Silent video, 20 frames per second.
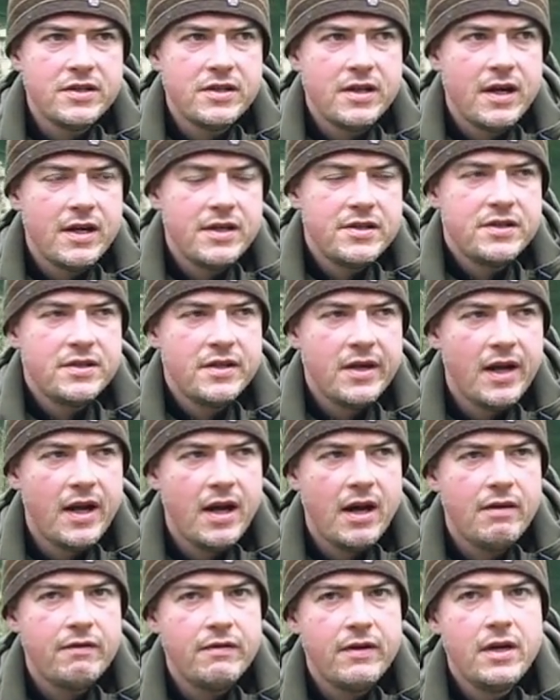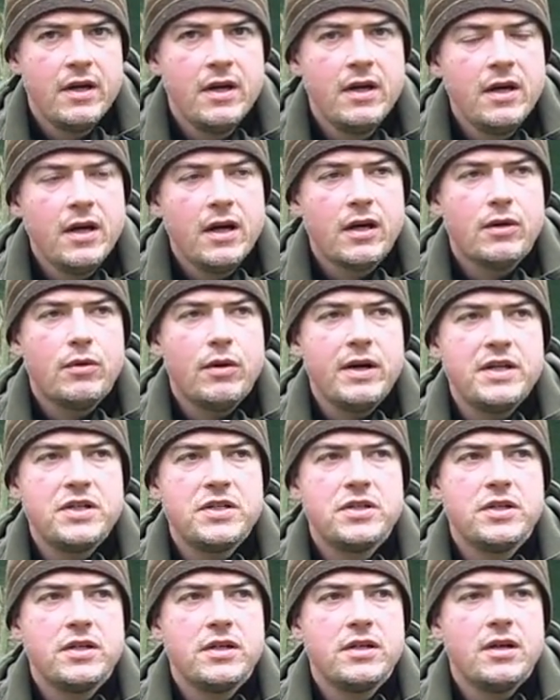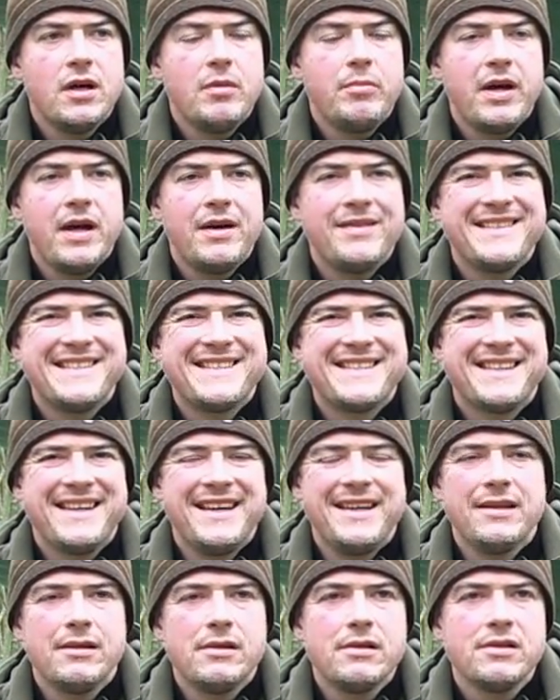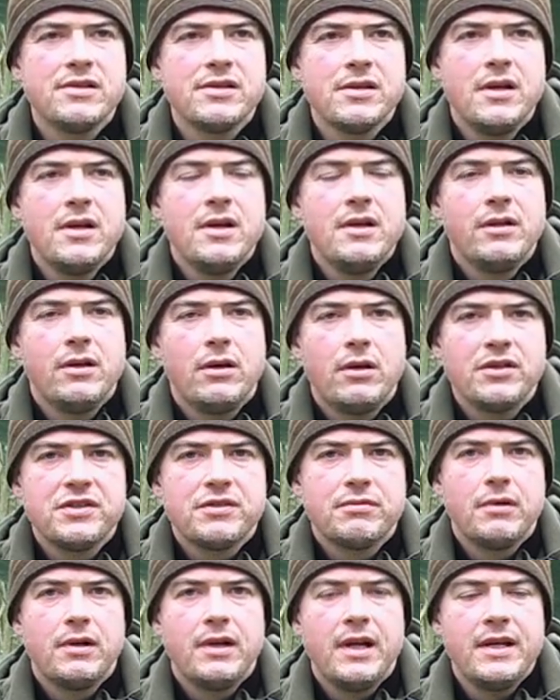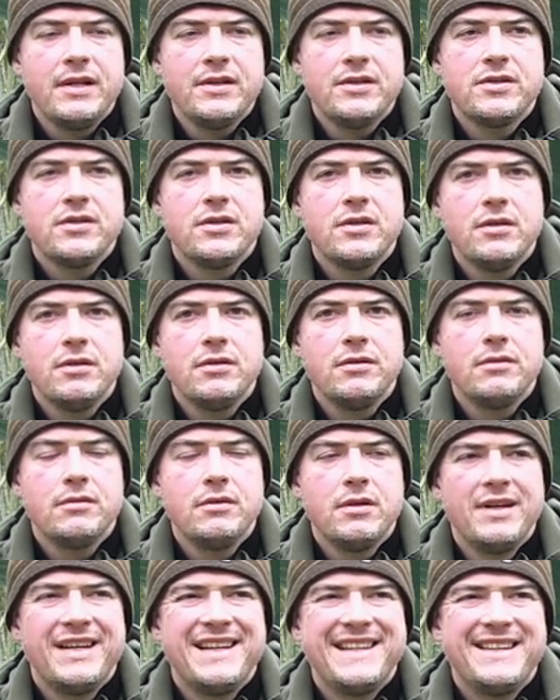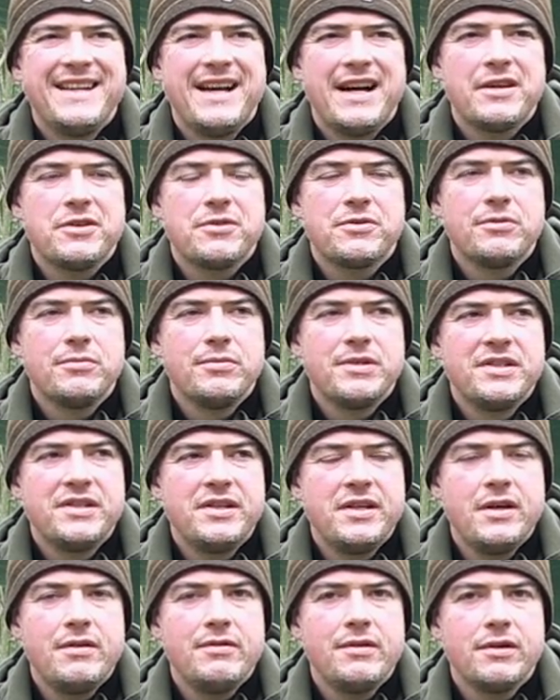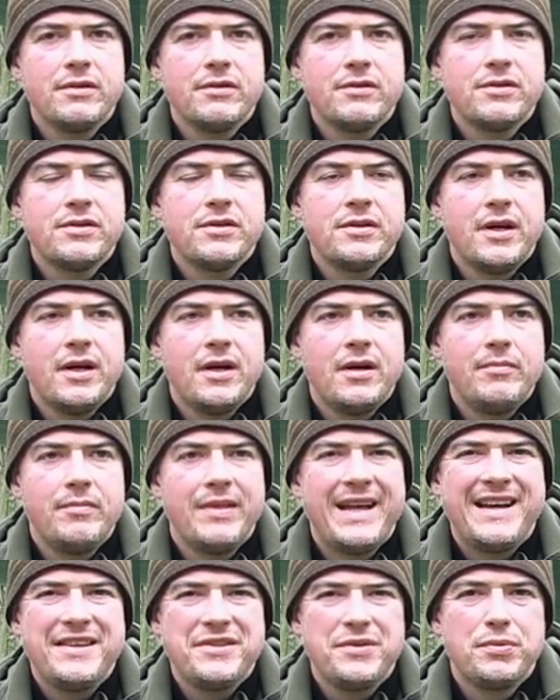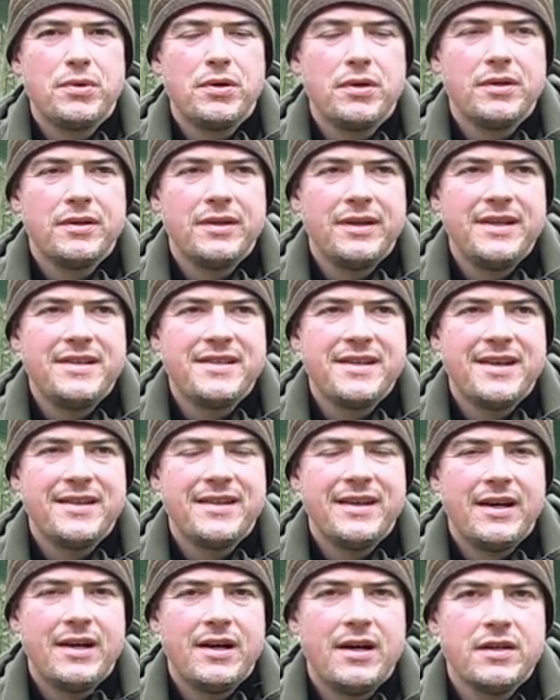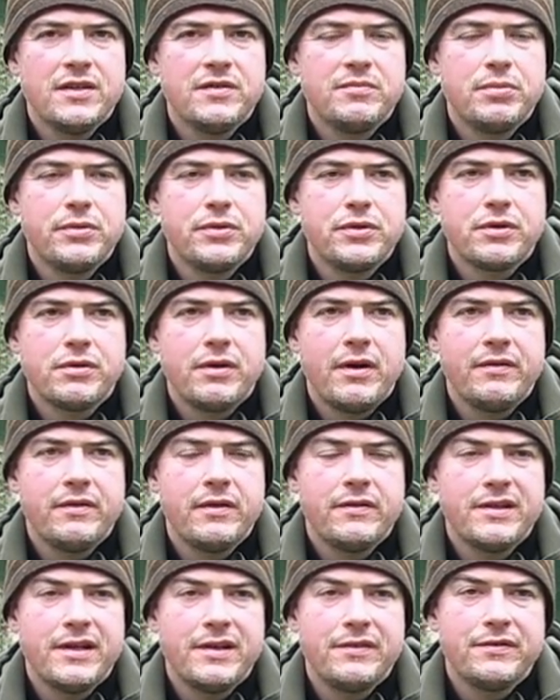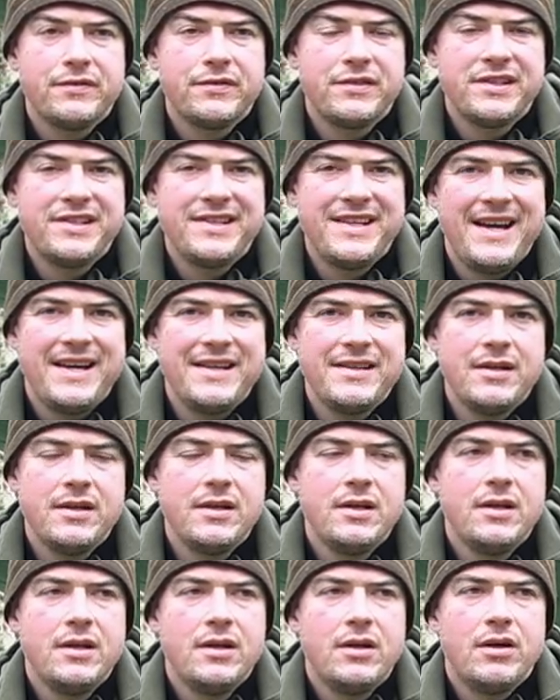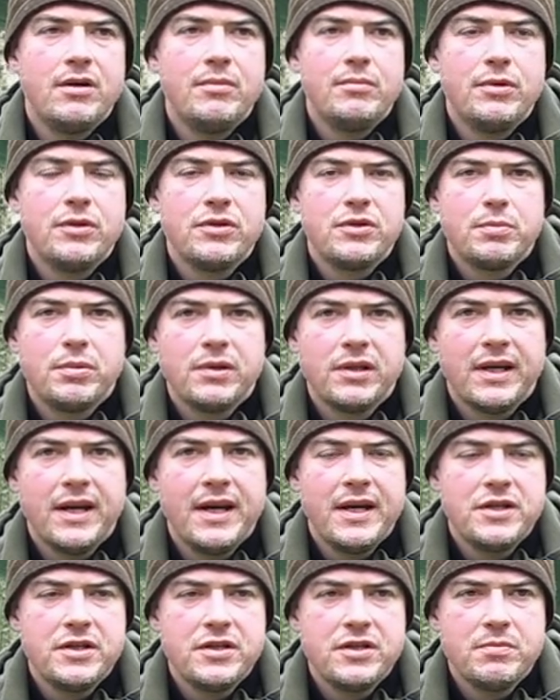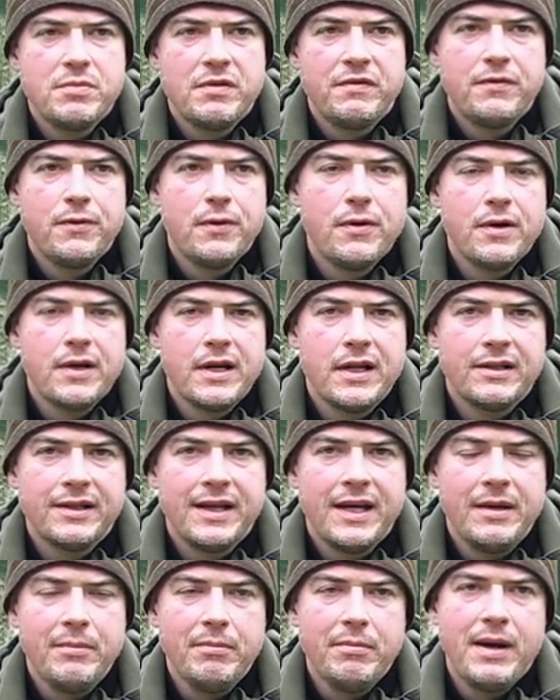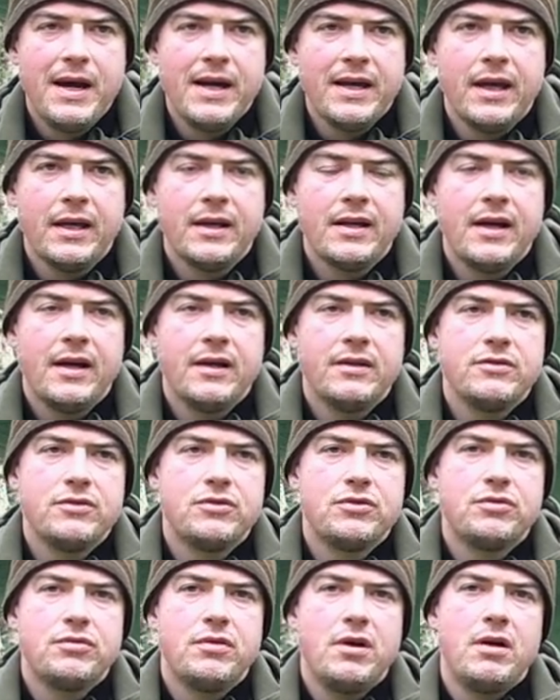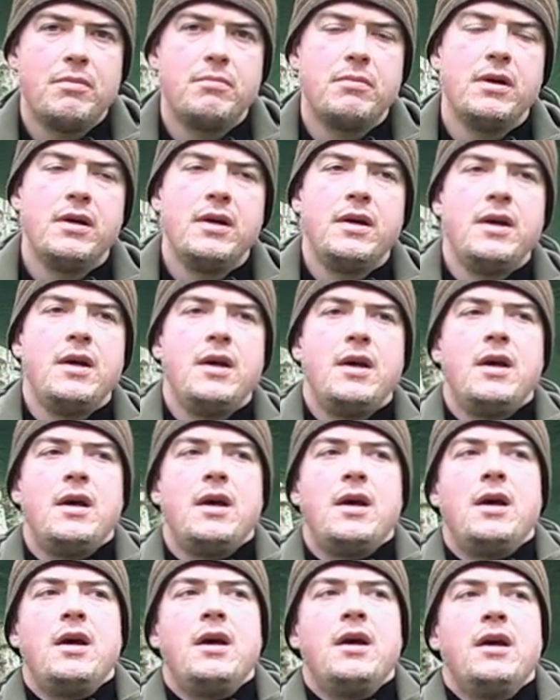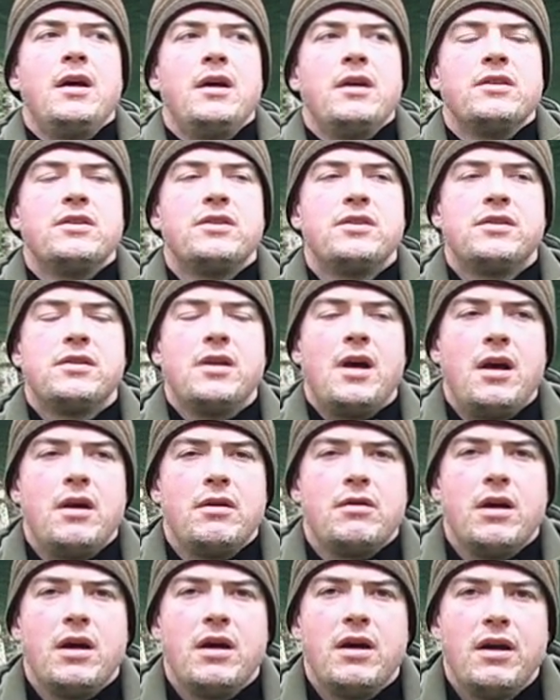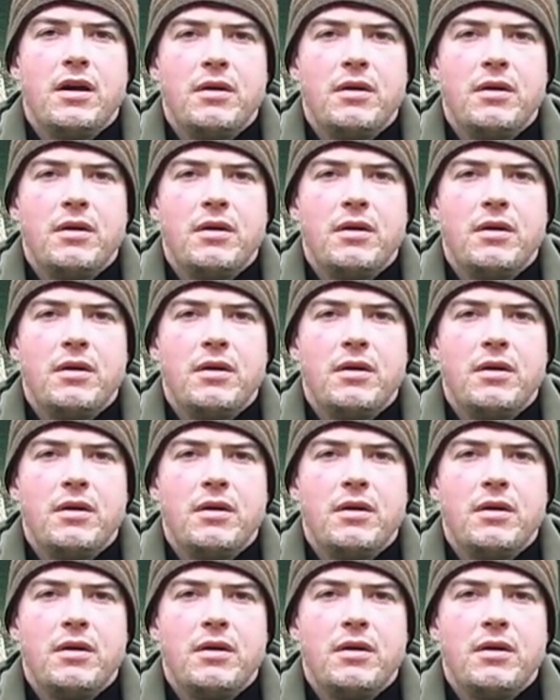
it's nice to have a question about skills that also relates to natural materials. That's what is at the heart of bushcraft, as I've said on multiple occasions before, and I'll keep banging that drum. So,